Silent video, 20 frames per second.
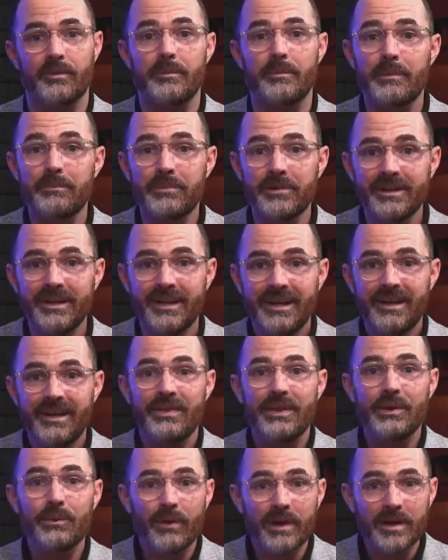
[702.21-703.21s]
Remember,
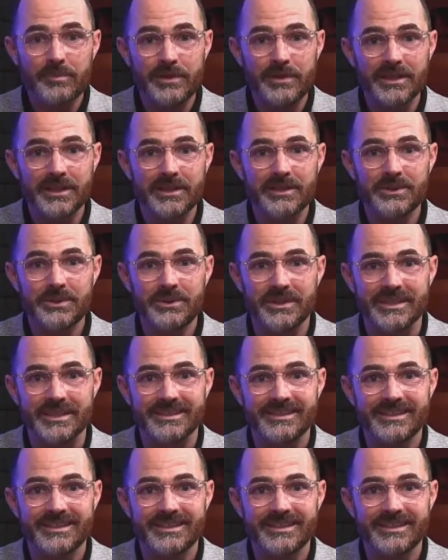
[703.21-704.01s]
they want to be included.